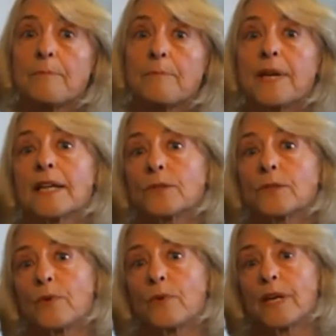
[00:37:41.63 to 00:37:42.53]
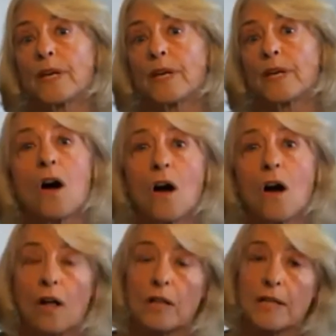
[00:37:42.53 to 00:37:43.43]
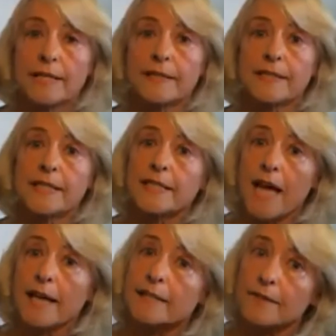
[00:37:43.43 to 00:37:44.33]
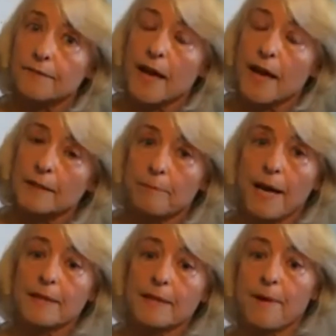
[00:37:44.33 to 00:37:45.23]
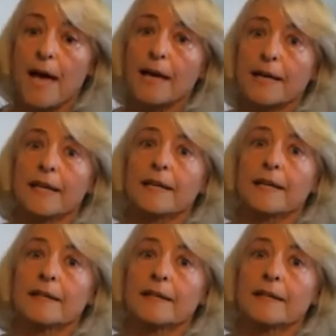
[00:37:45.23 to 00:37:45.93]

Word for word: Because when alcohol is detoxified by the body,